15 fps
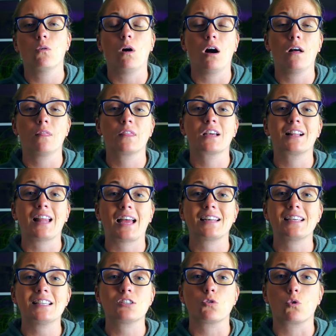on the
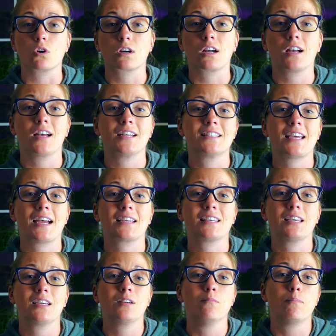Gladys orca
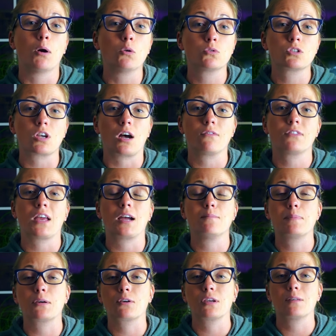attacking boats off the
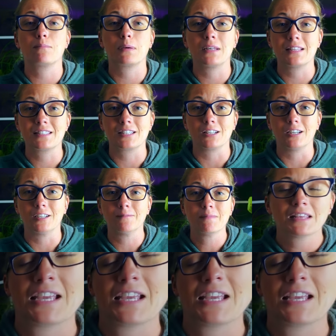Iberian Peninsula.